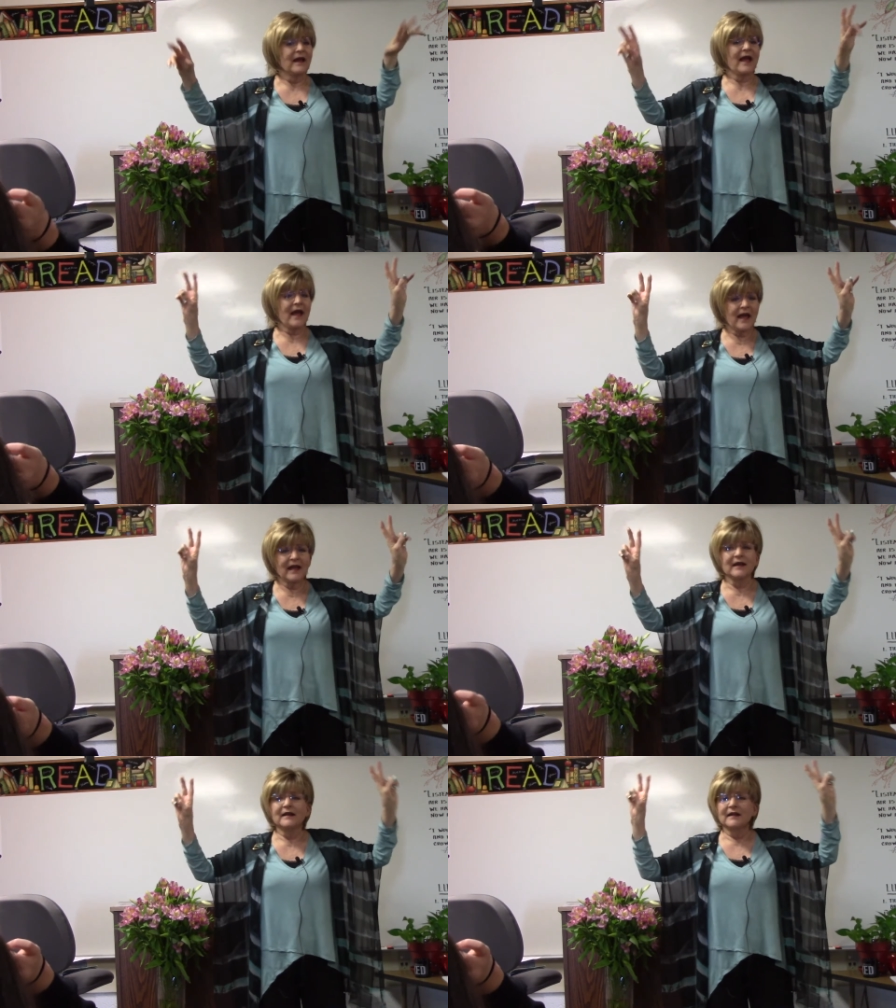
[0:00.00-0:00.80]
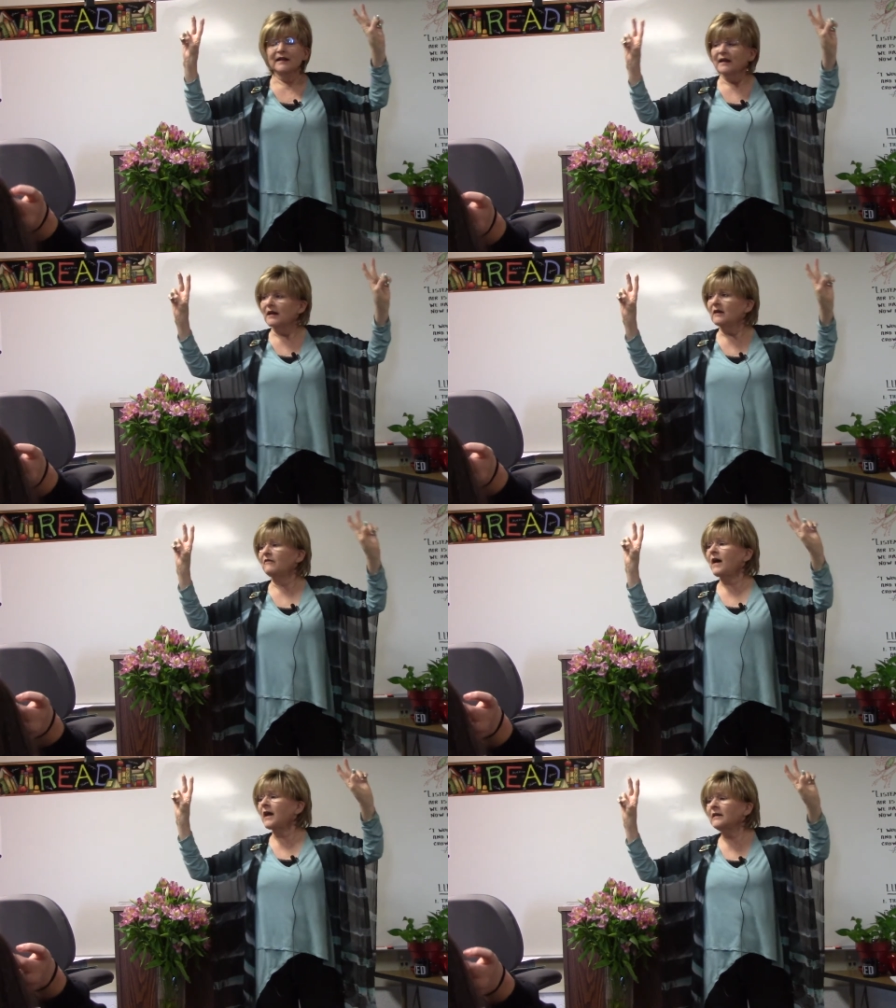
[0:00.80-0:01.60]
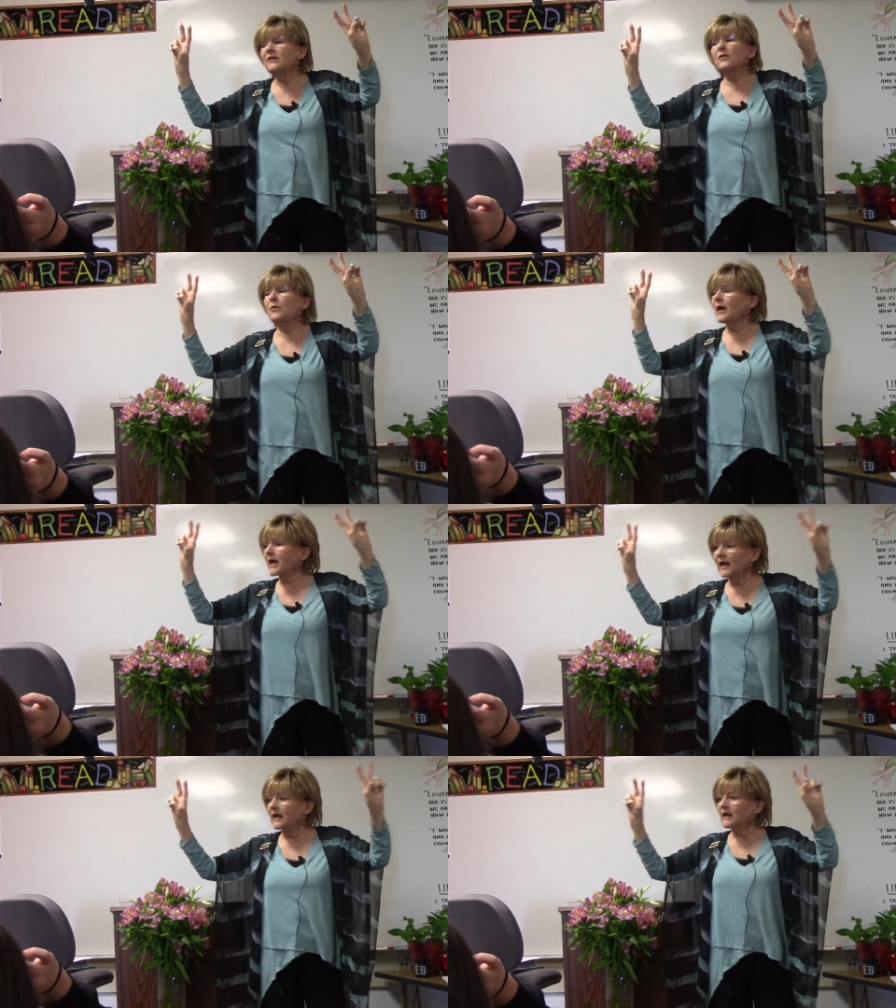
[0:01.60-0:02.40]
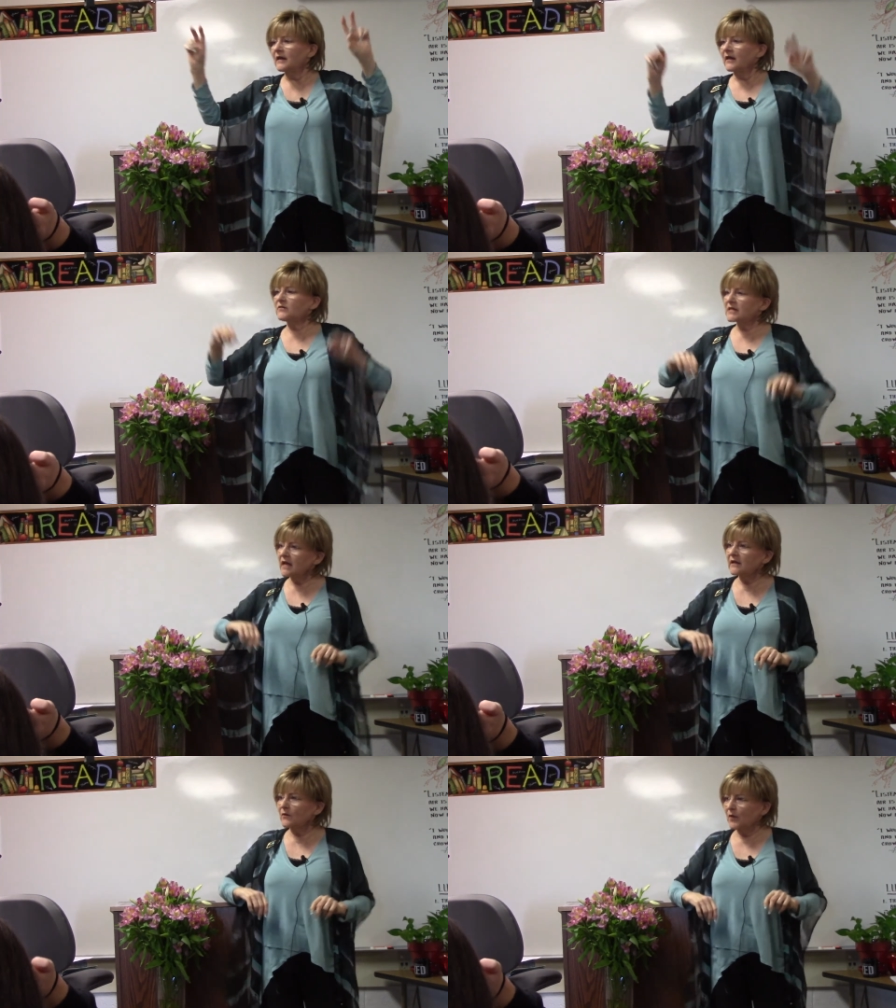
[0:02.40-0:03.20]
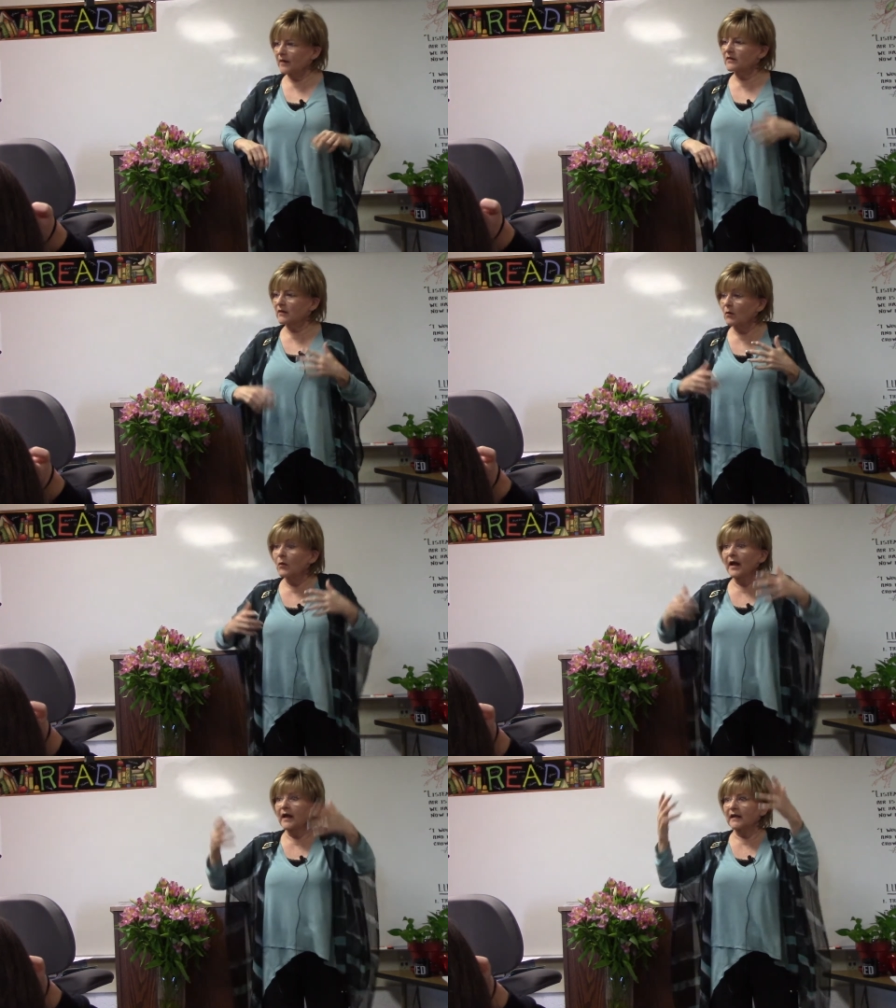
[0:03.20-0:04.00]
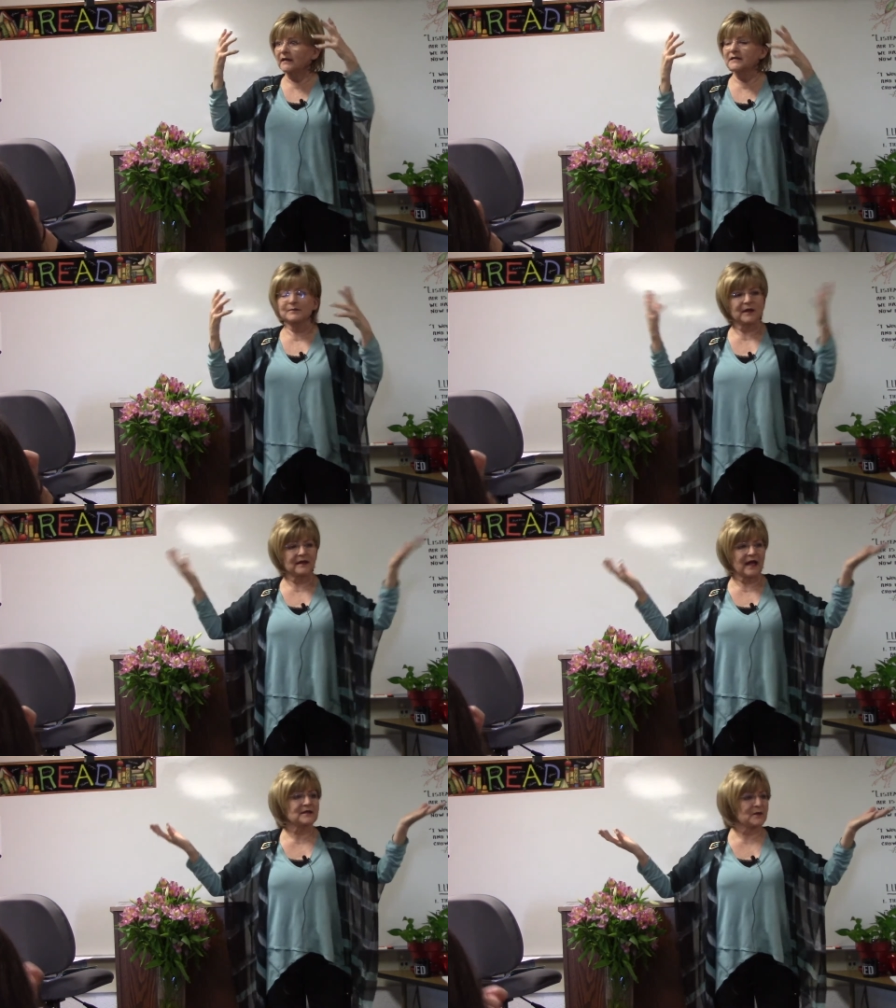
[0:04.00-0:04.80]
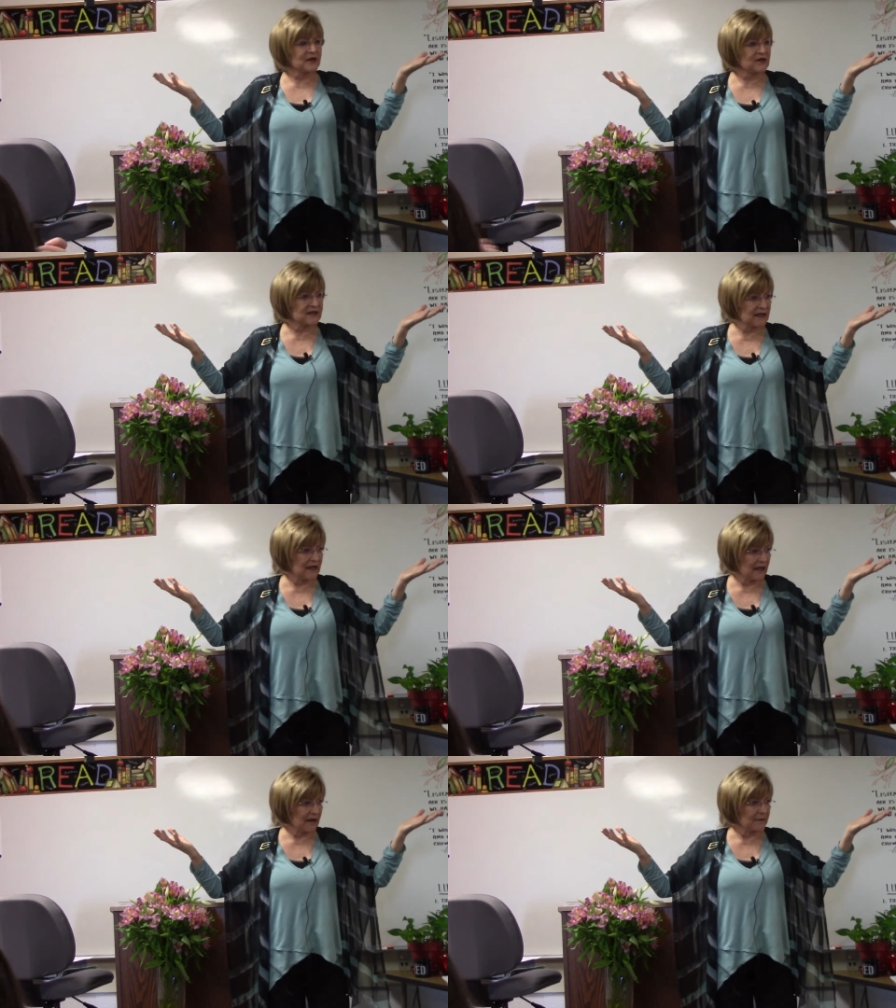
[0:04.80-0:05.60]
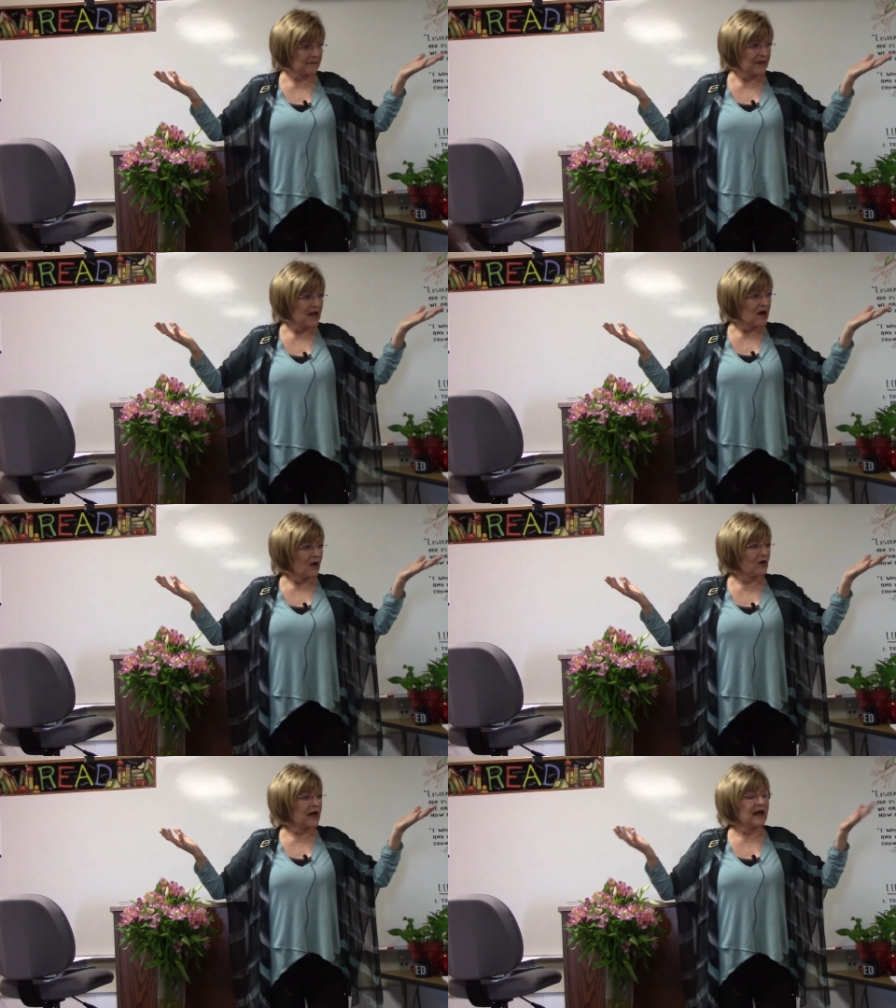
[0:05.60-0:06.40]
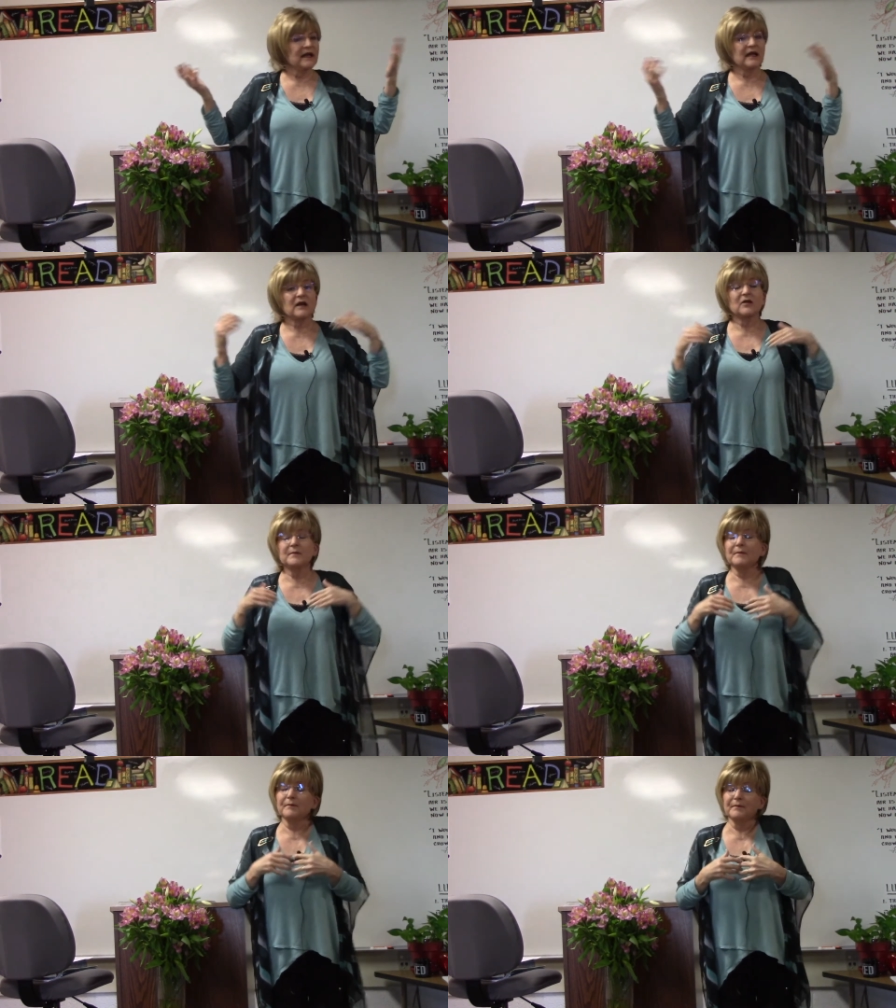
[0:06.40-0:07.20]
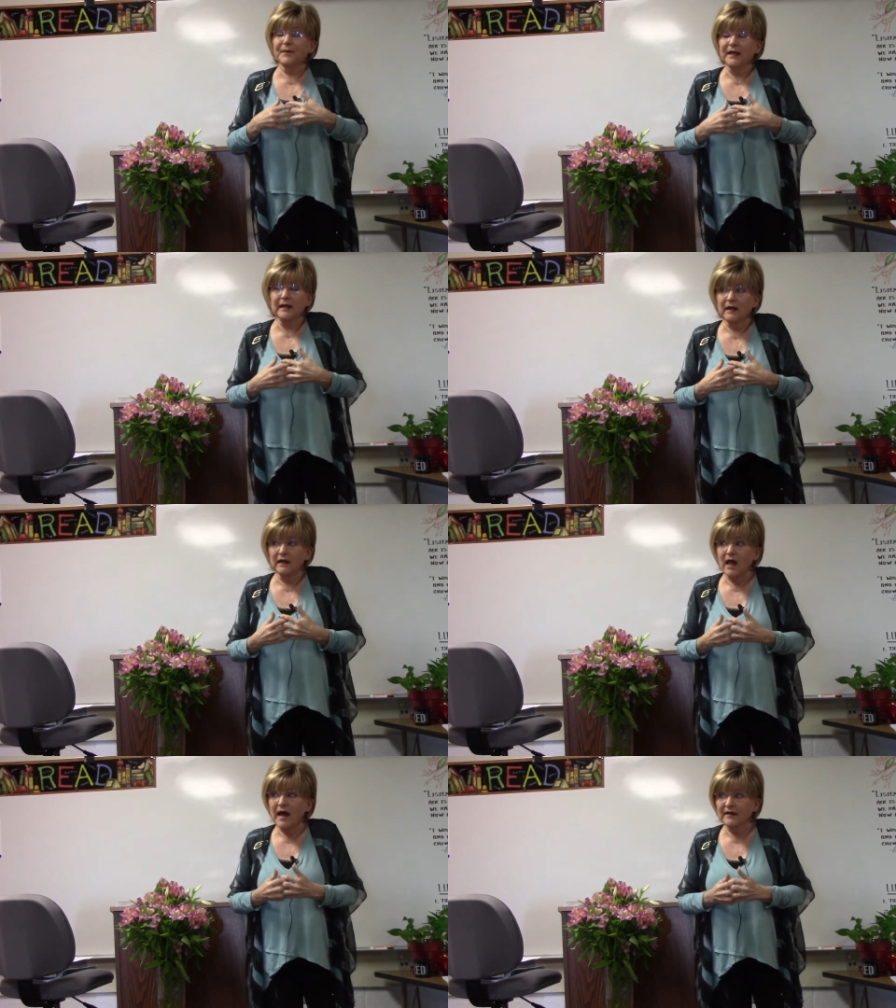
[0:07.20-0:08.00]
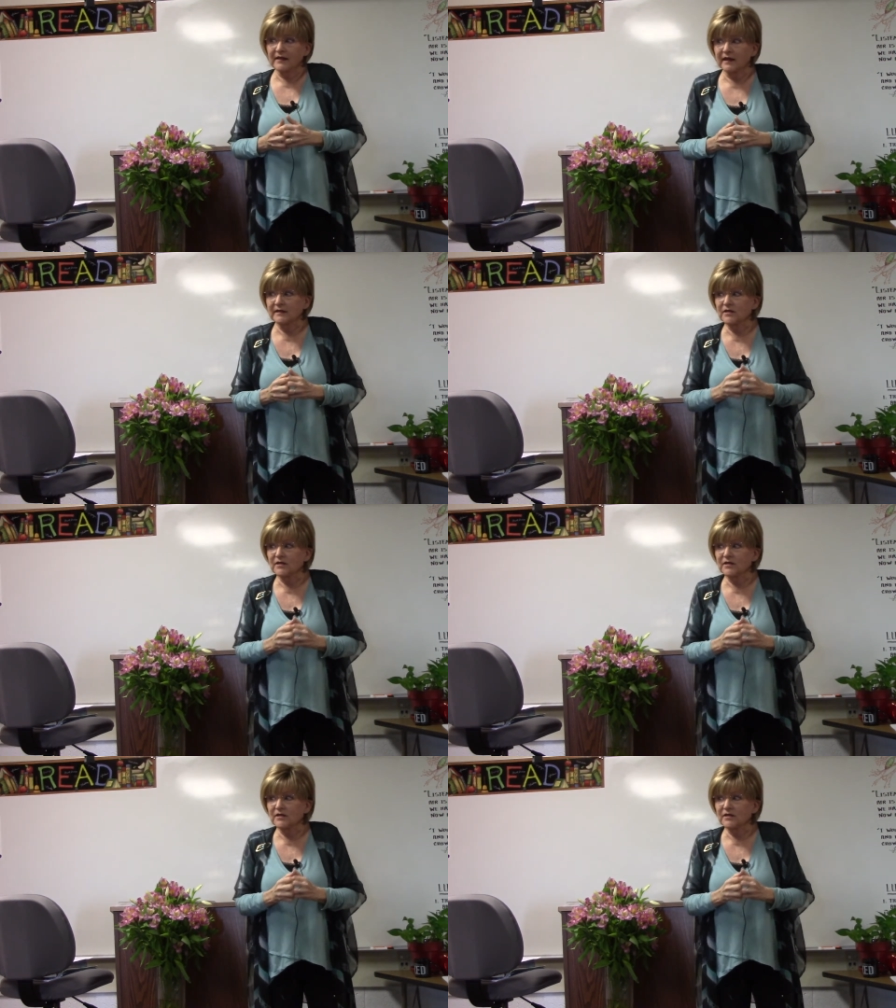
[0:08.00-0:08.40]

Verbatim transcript: Hey, Find the way. They don't tell you what the way is, but that's what they're seeking. Okay, it could be a lot of things.